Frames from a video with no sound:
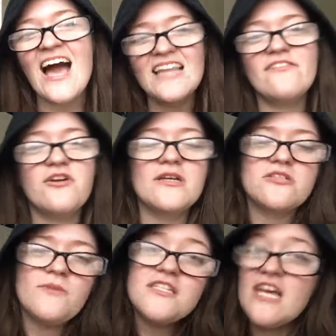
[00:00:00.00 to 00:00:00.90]
I love you guys
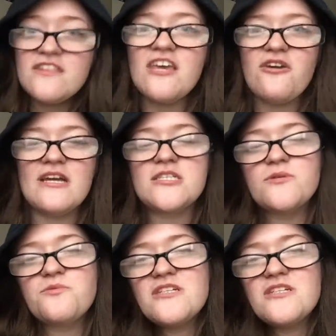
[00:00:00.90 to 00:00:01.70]
so much. Thank you guys so much for